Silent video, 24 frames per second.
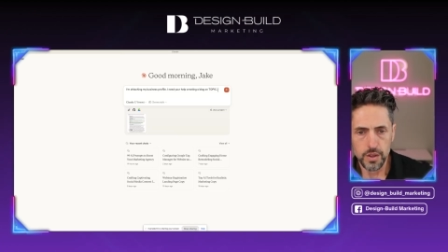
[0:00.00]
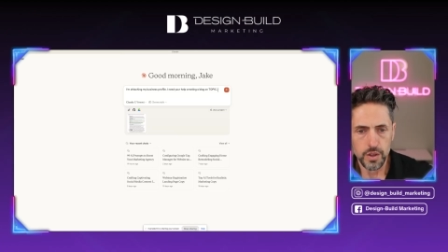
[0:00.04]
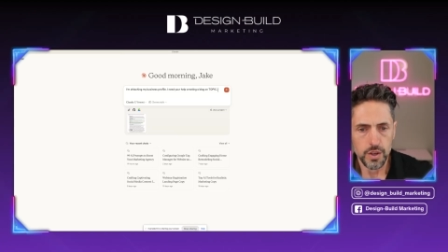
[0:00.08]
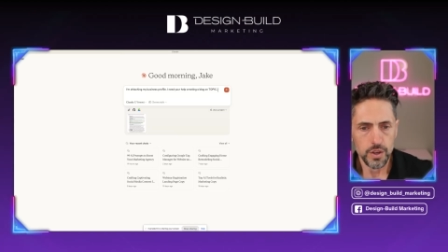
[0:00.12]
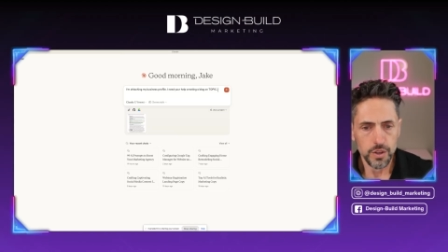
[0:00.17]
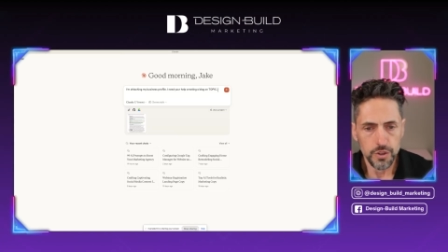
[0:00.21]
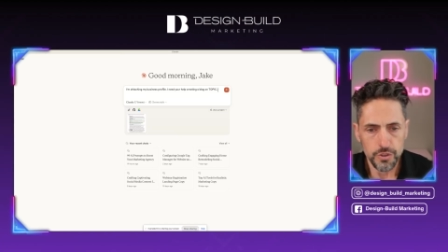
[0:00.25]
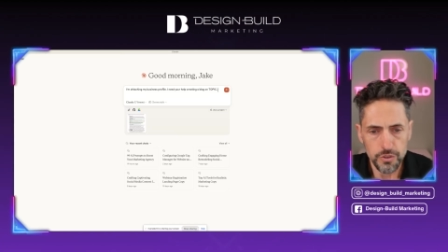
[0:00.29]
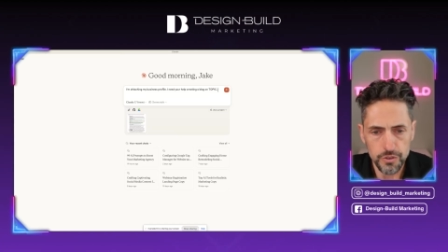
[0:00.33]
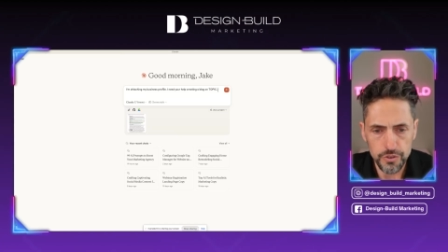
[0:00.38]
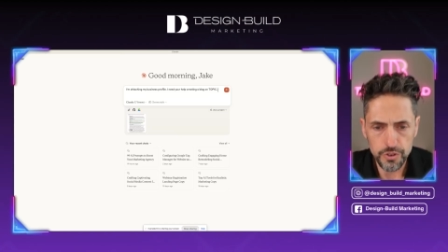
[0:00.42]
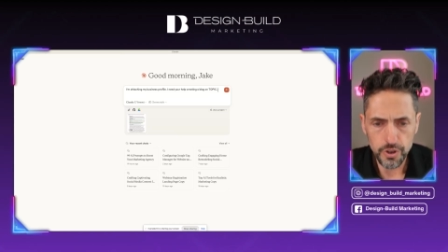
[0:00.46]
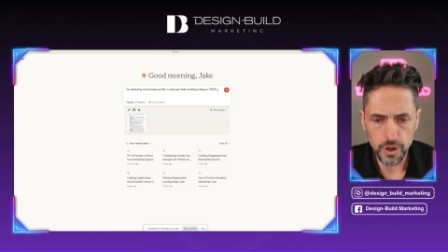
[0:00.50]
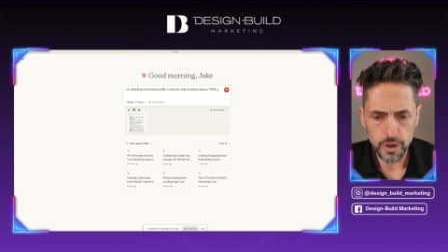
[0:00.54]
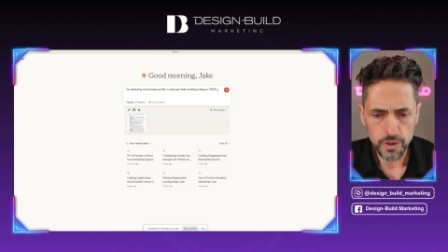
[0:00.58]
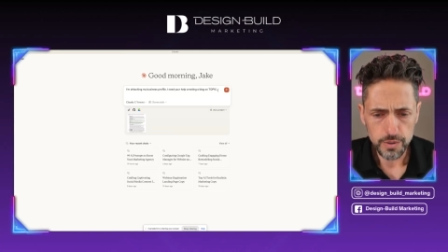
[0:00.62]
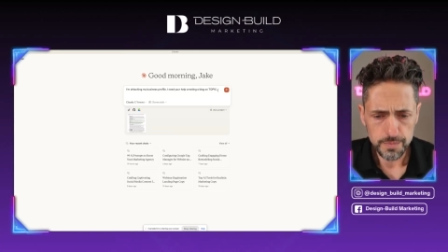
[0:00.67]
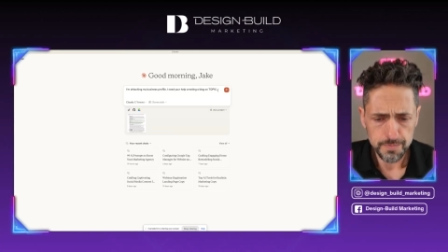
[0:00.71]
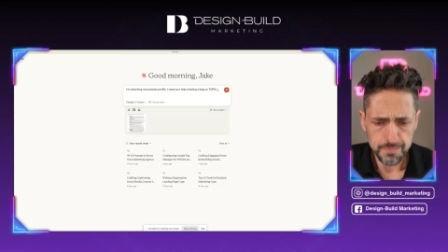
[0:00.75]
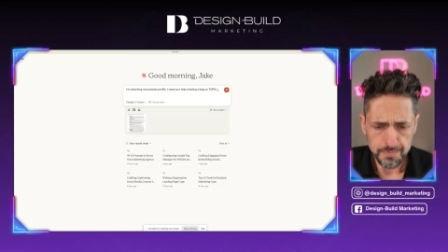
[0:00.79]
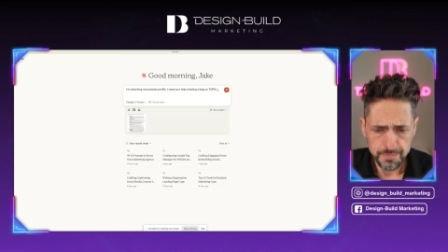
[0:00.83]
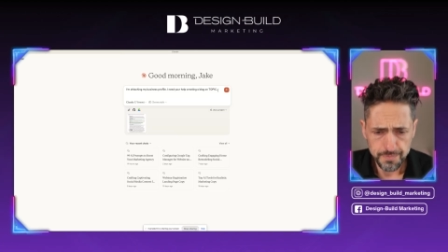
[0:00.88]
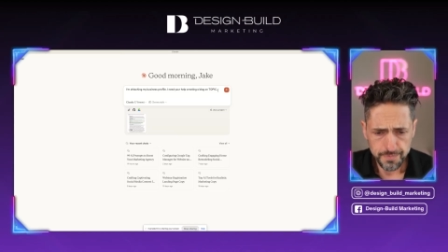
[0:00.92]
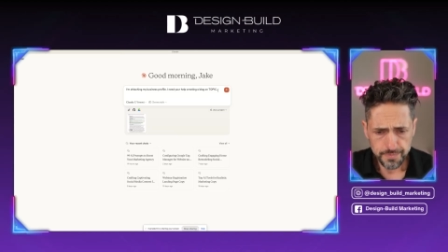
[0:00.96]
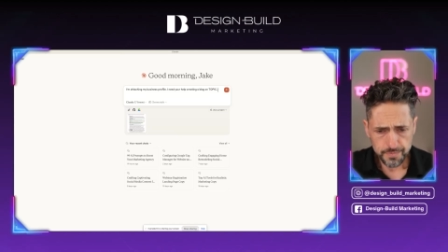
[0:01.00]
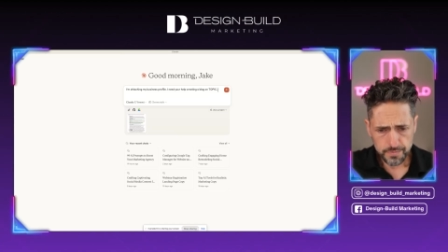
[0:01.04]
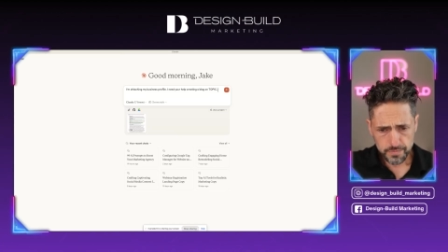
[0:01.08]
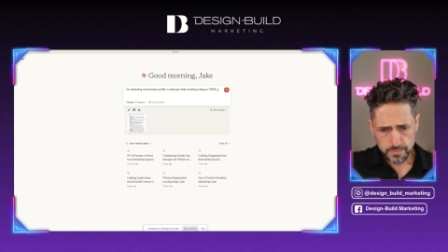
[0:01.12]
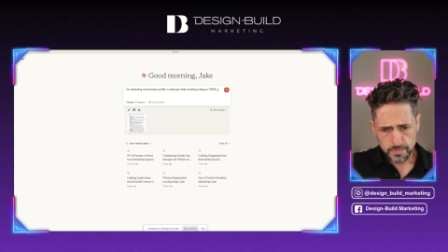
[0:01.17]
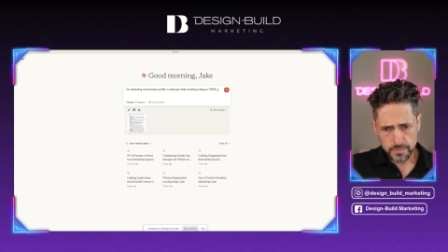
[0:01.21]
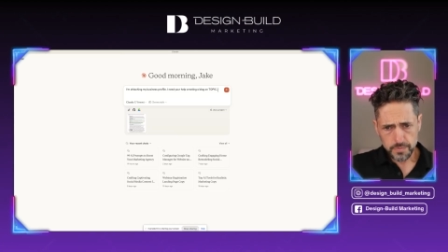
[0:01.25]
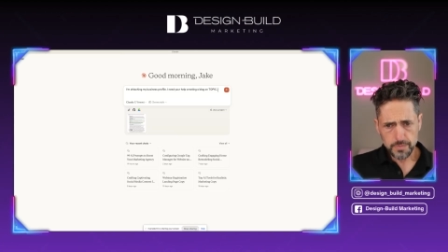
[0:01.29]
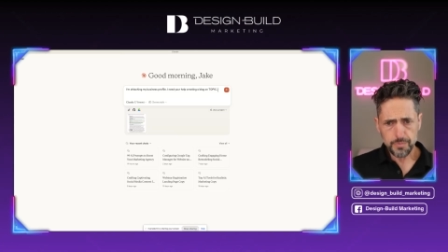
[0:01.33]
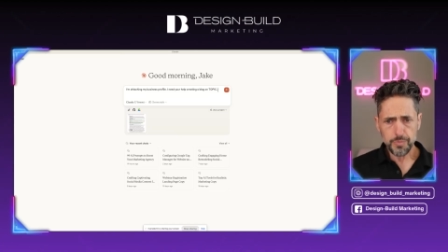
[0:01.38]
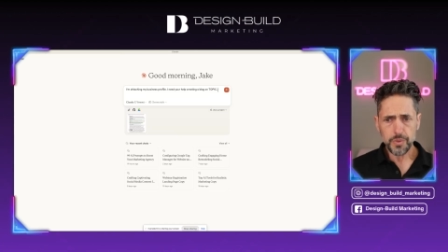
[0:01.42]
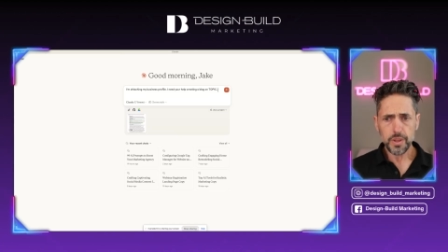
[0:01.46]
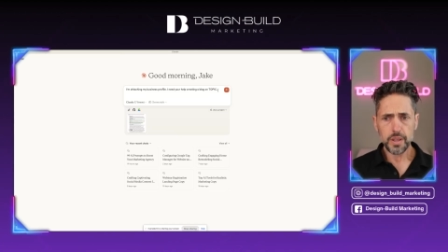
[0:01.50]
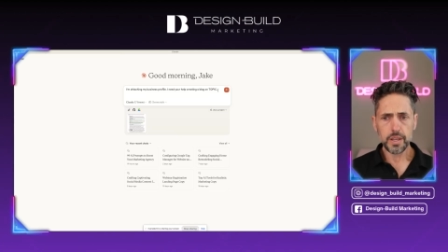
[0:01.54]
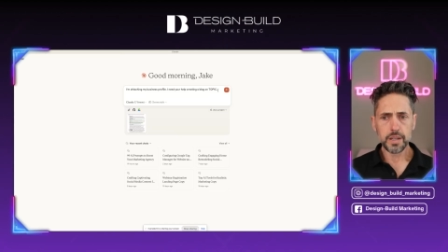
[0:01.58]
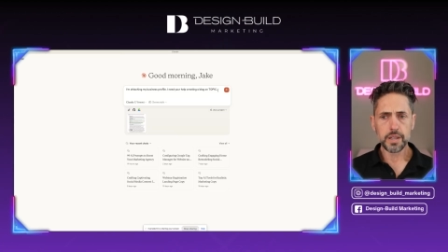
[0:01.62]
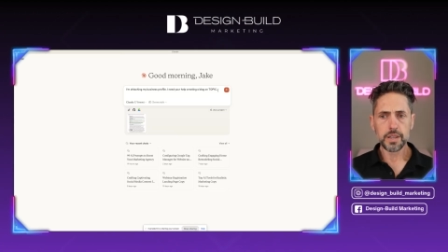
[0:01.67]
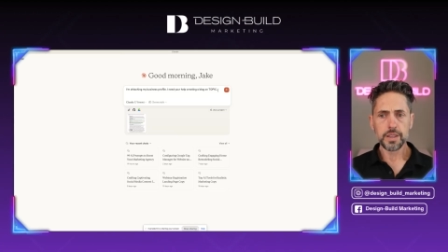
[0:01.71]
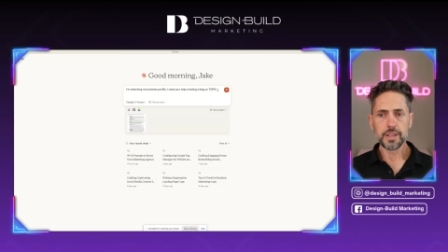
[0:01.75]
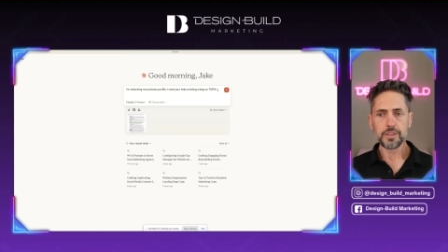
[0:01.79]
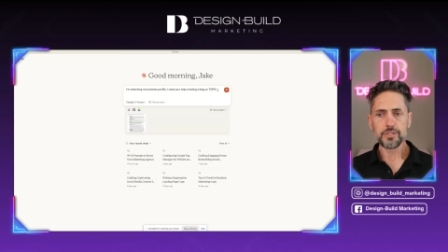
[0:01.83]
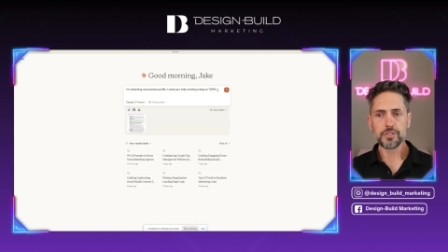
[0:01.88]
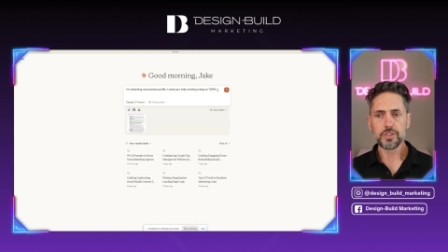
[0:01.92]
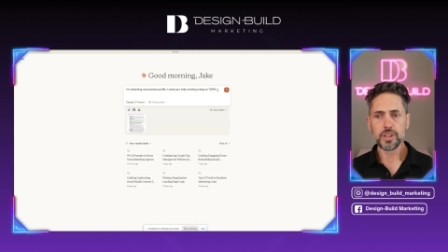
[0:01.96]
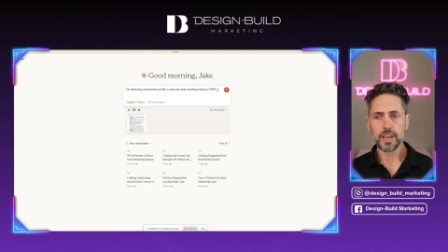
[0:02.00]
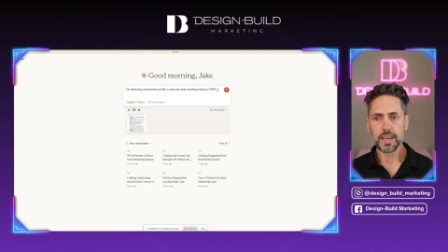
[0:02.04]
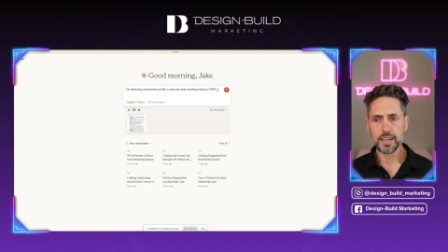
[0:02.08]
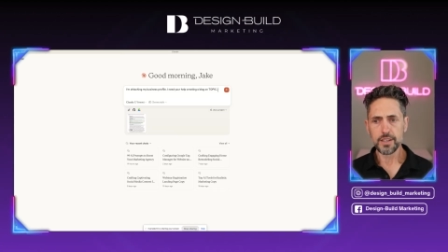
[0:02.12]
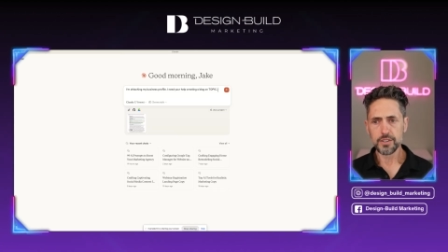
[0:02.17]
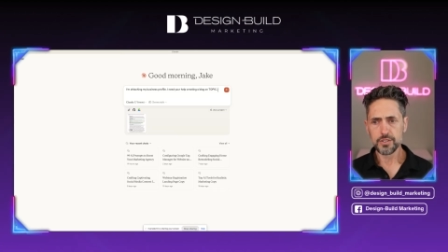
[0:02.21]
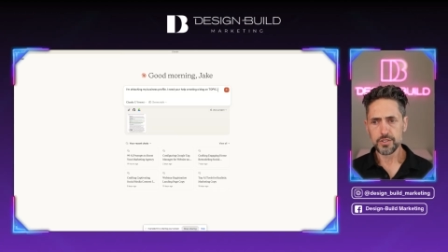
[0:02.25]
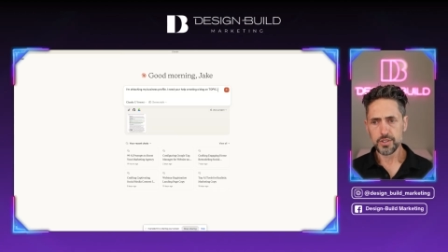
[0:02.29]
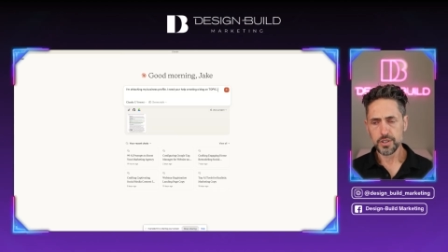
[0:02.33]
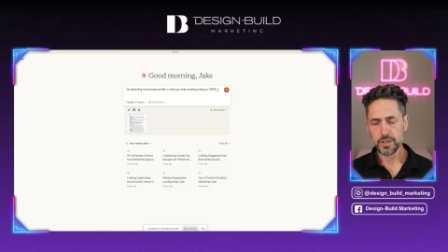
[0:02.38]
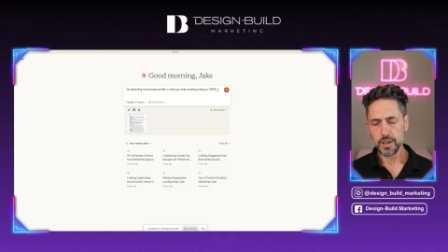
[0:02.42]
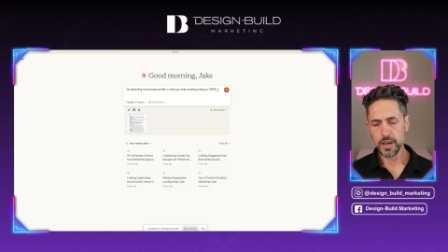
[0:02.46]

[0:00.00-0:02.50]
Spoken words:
So in this case,